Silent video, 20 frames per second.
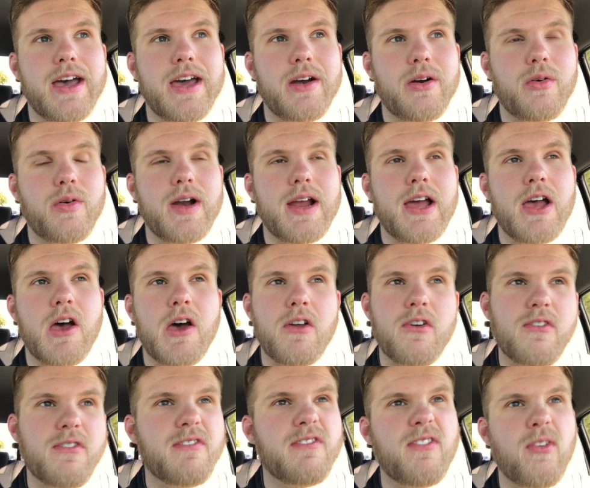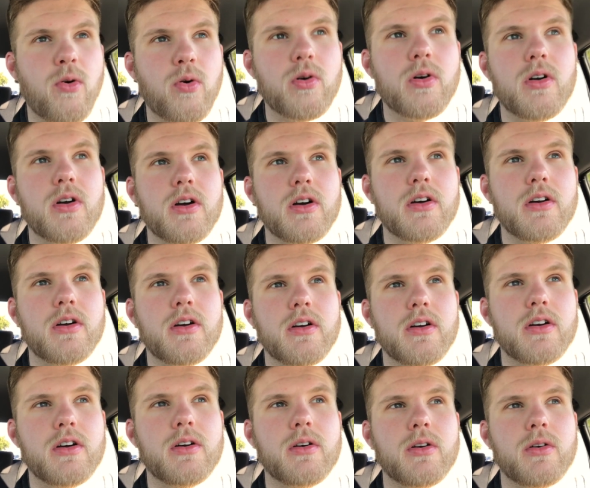at around
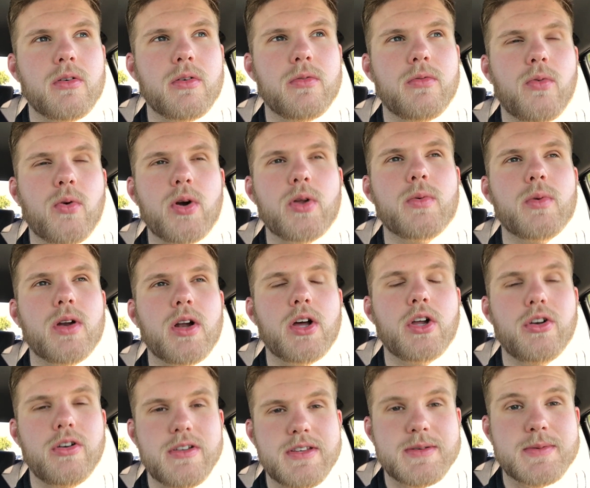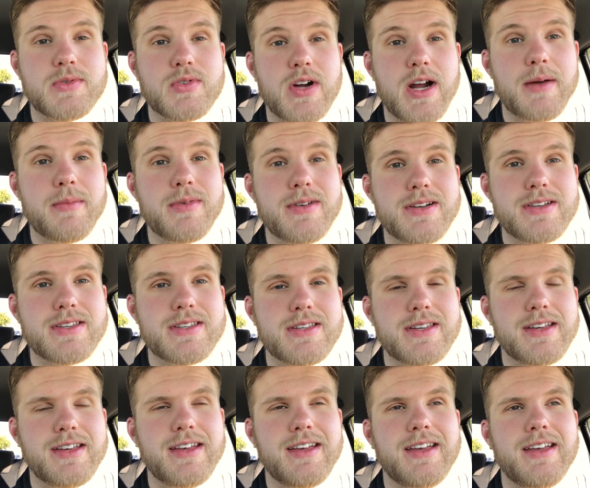4,100 4, subscribers,